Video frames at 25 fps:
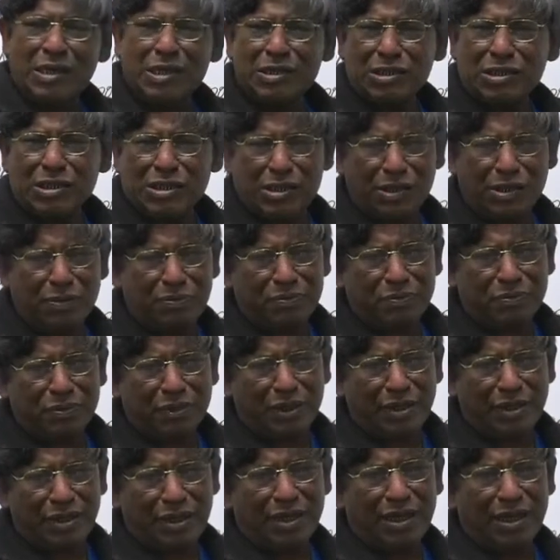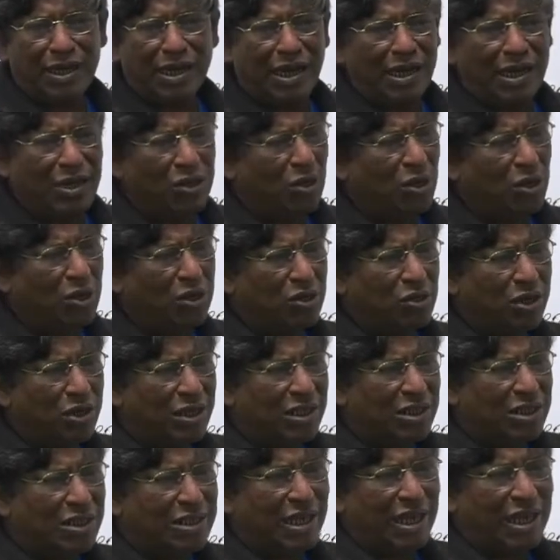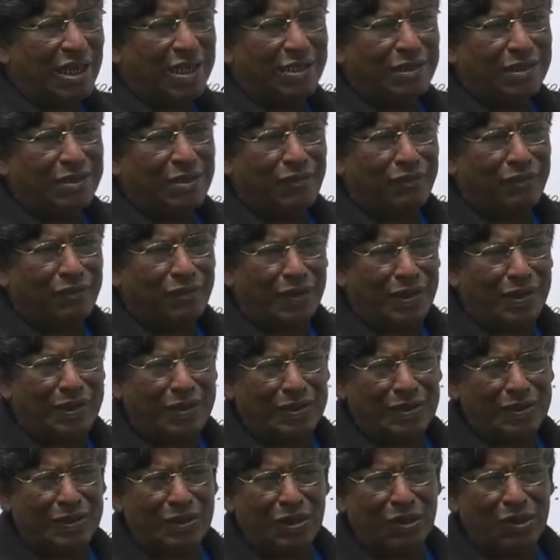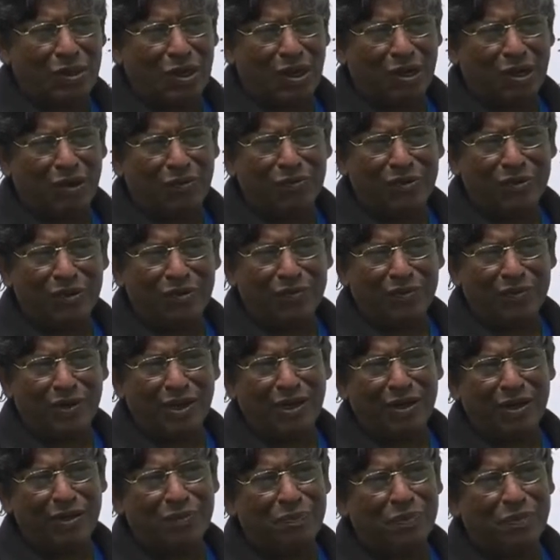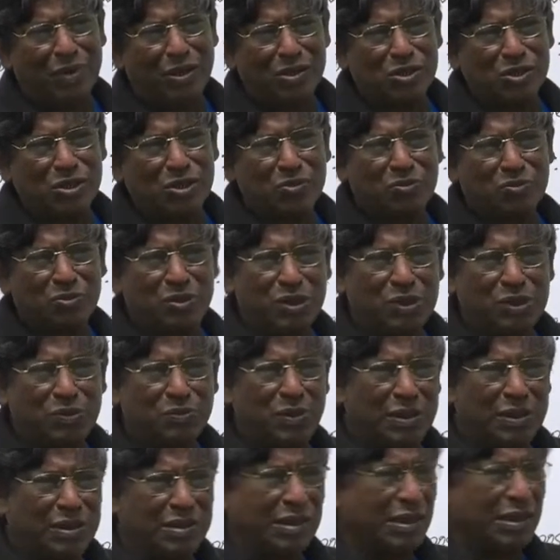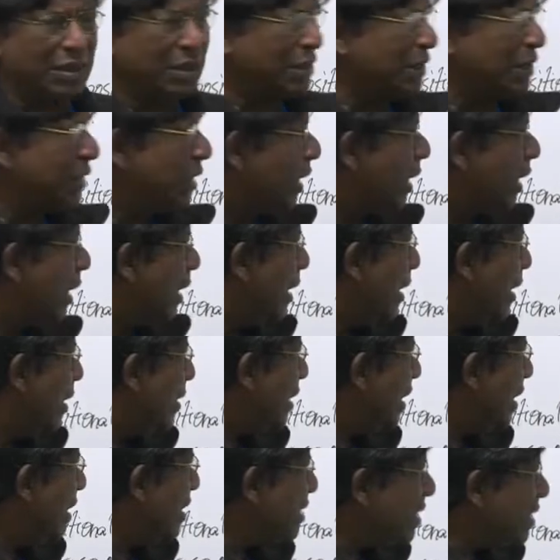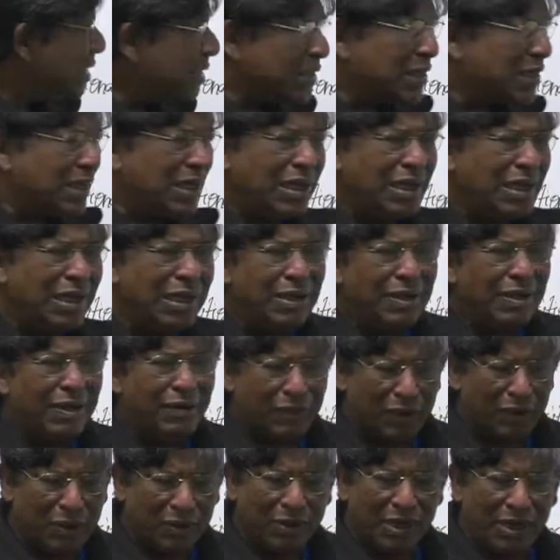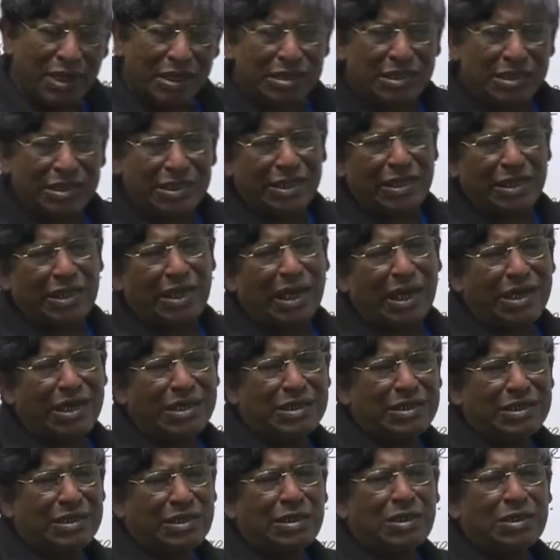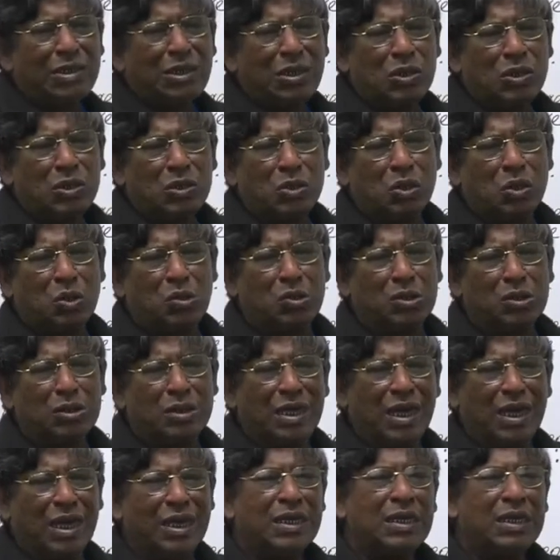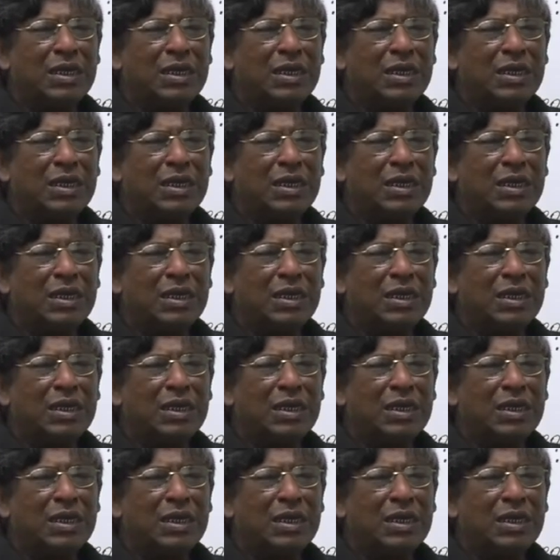simply and always like the function of different parts of speeches. That is, previously I showed that